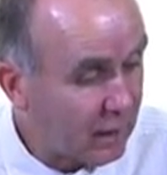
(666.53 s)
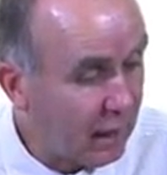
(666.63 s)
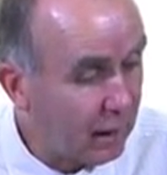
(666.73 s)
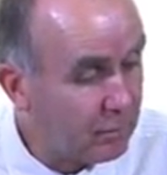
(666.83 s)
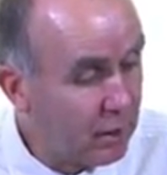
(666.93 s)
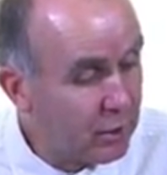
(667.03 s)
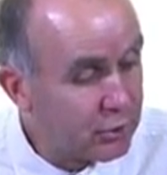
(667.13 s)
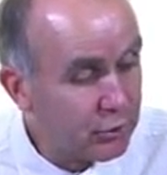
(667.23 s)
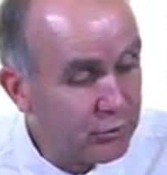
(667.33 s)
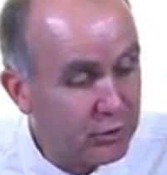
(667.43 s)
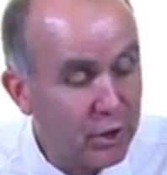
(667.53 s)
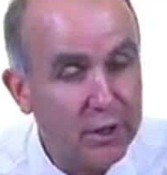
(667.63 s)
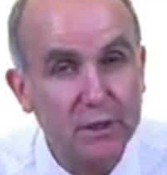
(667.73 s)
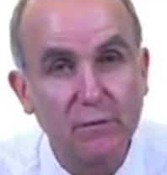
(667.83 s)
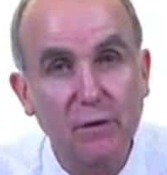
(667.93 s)

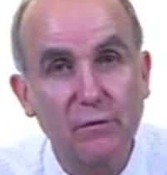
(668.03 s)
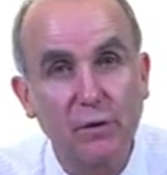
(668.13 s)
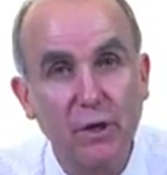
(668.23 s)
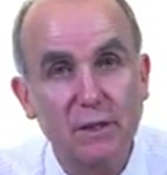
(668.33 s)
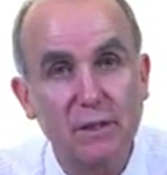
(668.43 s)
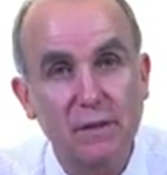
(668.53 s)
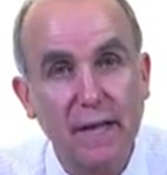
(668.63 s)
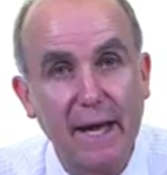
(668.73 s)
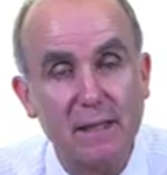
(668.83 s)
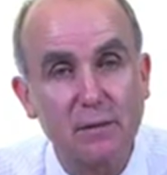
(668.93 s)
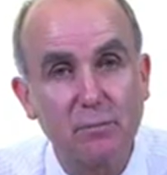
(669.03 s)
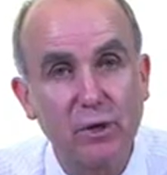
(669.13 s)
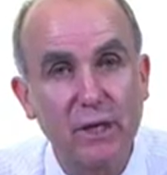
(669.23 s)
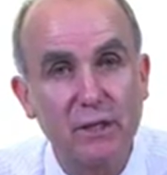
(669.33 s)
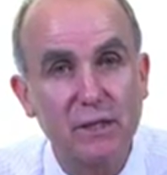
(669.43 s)
2/3 of the first 1,000
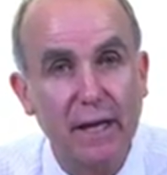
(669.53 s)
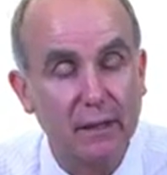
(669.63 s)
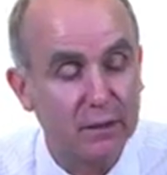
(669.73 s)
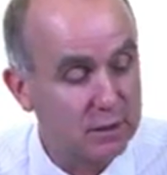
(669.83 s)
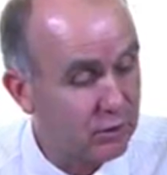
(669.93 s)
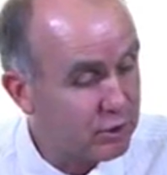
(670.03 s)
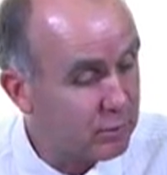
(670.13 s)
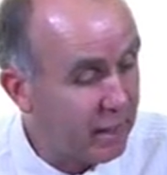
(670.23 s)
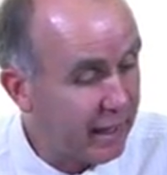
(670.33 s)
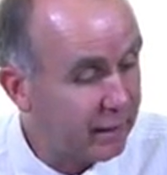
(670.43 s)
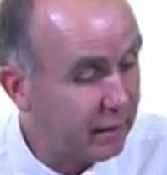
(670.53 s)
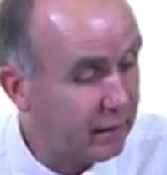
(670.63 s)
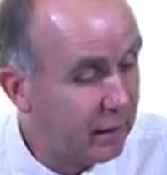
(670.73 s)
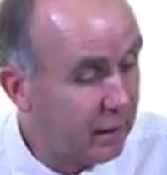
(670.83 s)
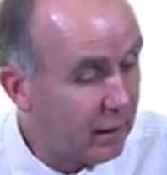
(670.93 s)
British settlers on
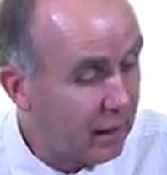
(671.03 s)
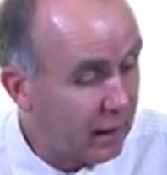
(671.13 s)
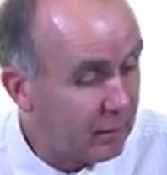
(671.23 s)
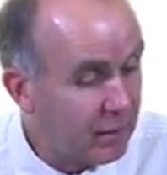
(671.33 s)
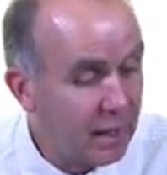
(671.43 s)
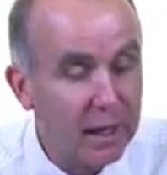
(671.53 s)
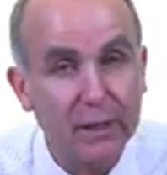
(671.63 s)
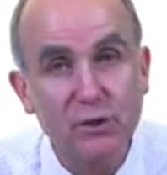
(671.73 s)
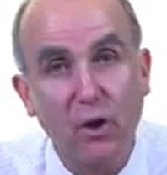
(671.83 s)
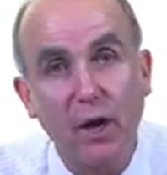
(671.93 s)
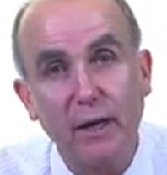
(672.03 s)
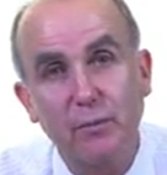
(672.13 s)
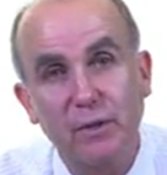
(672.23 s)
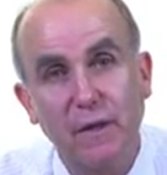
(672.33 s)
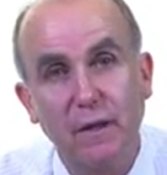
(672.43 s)
Jamaica had
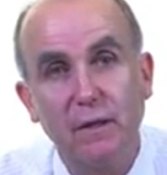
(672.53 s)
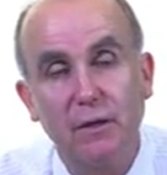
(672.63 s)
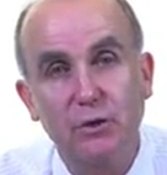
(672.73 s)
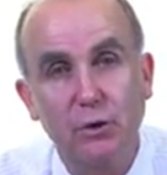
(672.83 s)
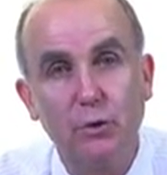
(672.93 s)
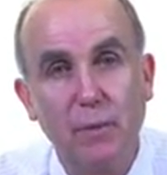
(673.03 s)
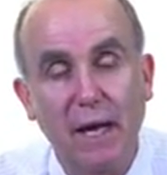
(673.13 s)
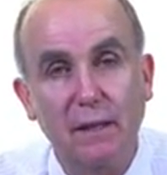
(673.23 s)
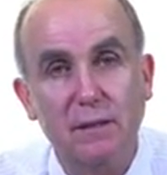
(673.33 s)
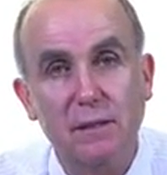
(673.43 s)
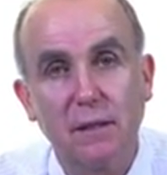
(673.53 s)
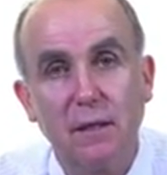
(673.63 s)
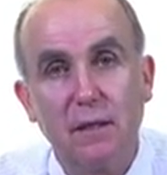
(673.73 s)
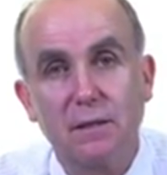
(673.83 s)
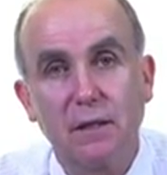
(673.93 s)
died within 2 months.
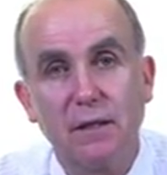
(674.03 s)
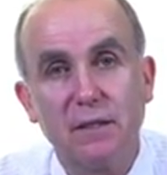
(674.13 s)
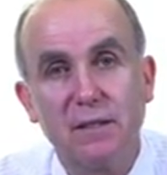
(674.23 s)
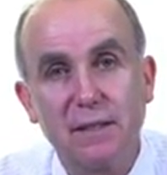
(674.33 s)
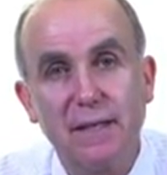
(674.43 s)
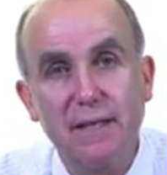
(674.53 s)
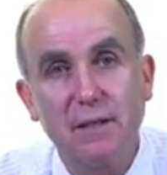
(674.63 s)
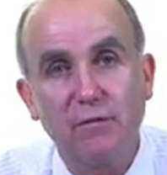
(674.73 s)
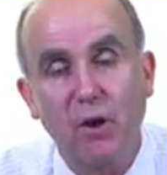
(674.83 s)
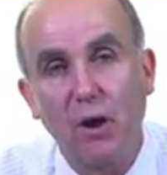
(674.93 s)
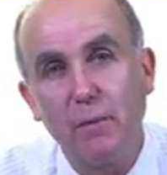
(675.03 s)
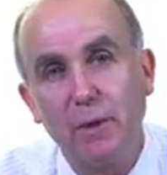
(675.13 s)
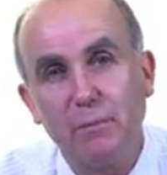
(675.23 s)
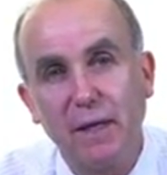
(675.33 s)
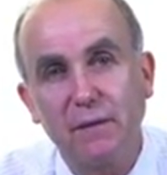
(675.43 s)
So the disease
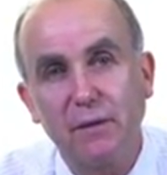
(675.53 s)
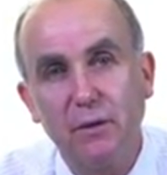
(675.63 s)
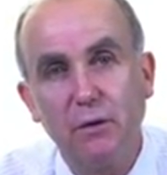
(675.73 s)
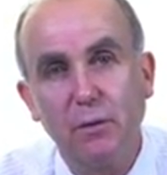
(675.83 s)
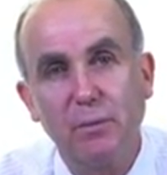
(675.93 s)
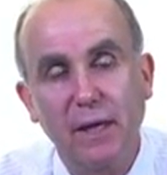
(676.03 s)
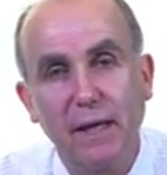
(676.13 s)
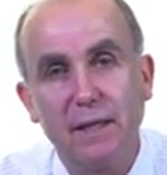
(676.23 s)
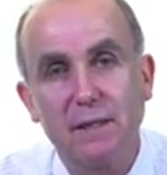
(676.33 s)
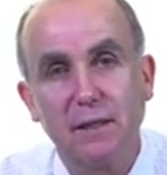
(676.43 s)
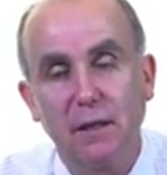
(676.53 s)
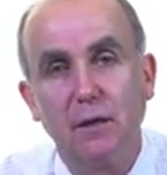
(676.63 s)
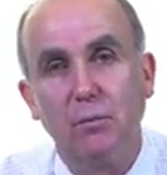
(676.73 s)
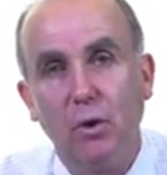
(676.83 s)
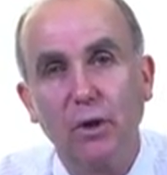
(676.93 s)
environment meant that Europeans
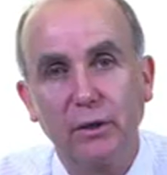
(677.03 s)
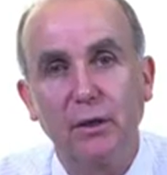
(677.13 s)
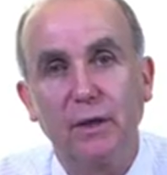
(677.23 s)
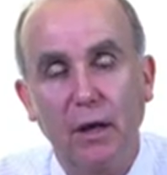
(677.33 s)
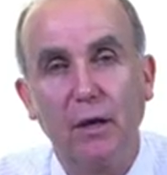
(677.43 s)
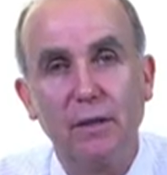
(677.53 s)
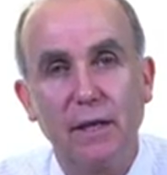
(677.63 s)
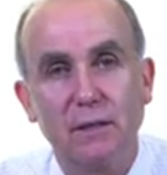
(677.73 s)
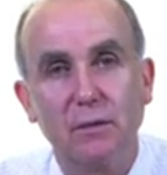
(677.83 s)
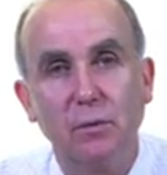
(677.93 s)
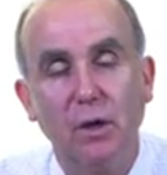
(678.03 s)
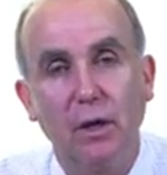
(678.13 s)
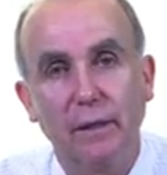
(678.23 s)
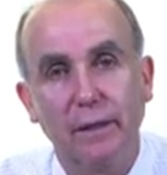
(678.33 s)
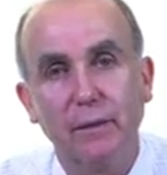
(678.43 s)
weren't going to go there to
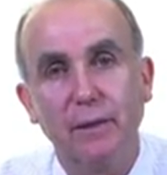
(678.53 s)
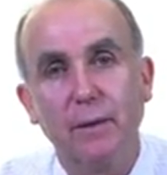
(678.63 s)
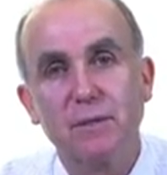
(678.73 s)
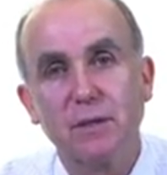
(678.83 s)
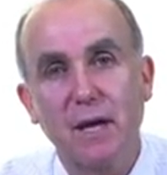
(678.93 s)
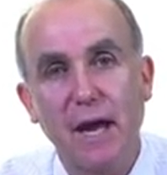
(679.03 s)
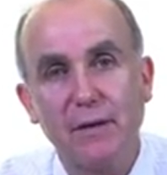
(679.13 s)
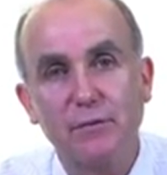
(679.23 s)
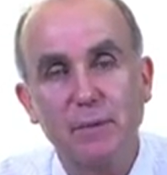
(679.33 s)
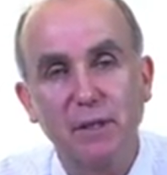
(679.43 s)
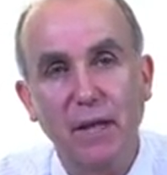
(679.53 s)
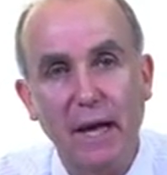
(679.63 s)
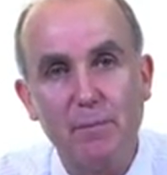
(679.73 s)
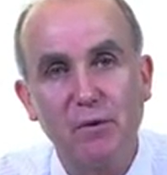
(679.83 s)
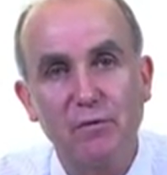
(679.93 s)
work. There was going to have to be
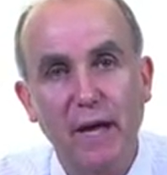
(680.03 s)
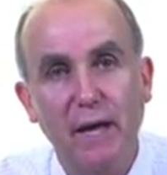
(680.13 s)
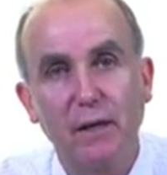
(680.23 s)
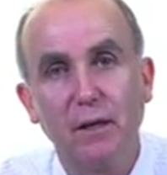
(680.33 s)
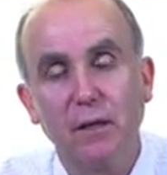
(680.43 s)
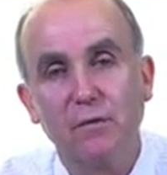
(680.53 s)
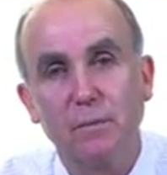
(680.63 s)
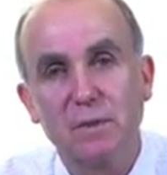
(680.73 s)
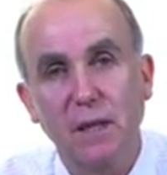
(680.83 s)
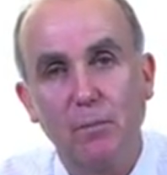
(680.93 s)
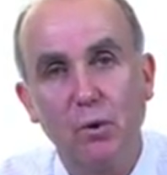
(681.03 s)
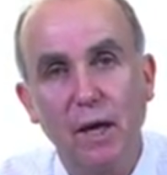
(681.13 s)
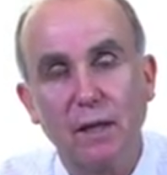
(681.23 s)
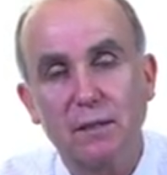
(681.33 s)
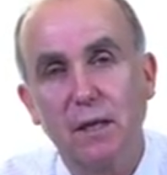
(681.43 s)
labour found from somewhere
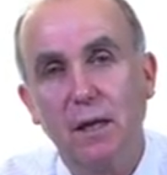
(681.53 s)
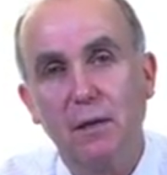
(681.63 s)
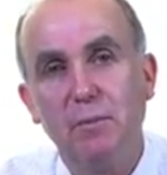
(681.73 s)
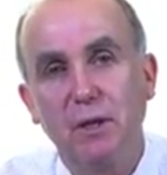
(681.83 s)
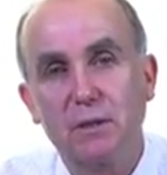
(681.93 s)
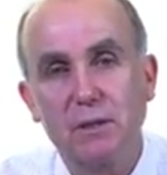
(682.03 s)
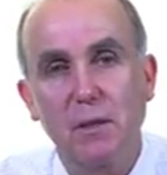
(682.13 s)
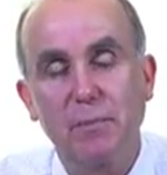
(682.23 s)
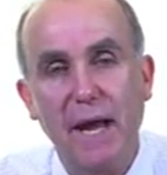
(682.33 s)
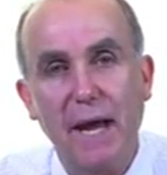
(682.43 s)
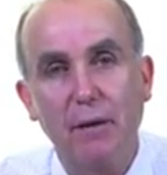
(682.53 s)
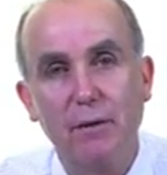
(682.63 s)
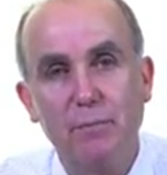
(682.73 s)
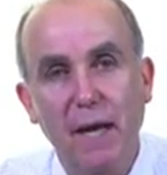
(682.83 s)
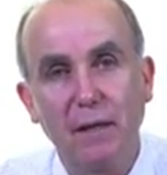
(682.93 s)
else, and because of the power
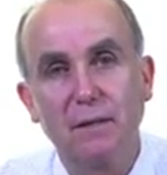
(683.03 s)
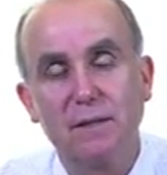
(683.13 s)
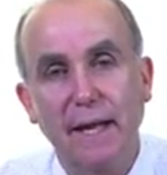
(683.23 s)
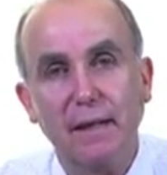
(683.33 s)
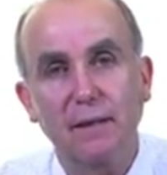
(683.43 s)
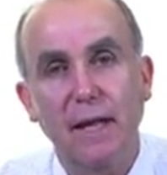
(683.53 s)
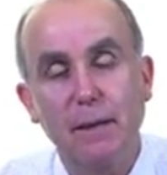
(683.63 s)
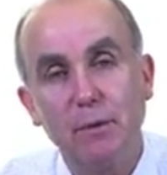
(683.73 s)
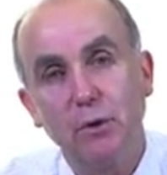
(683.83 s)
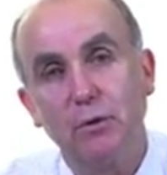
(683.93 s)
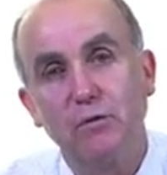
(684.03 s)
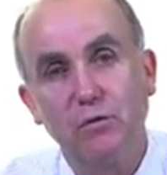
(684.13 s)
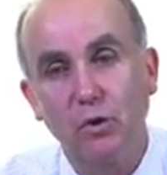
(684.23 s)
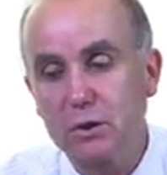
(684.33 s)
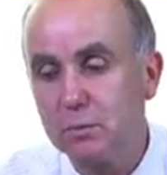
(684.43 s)
imbalance, that labour could
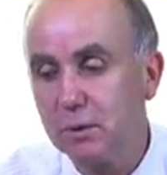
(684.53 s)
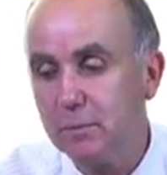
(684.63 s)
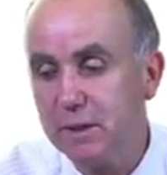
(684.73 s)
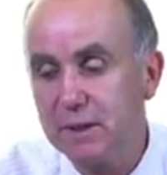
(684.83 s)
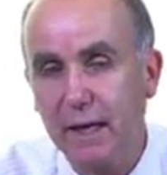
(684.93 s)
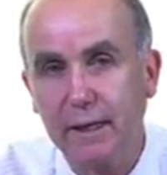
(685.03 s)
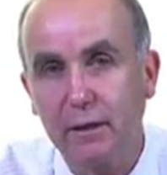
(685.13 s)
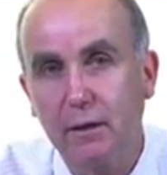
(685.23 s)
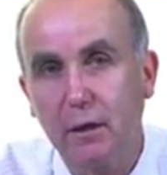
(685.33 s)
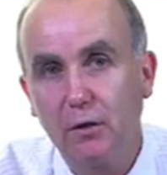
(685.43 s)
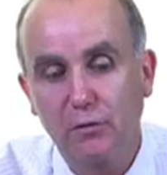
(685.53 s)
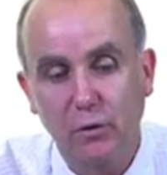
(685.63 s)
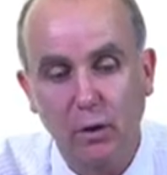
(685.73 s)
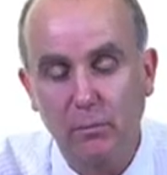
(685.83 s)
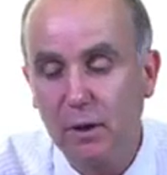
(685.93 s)
forcibly be taken
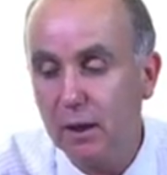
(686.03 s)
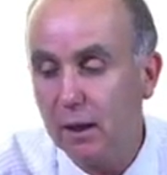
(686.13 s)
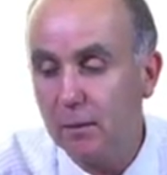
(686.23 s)
from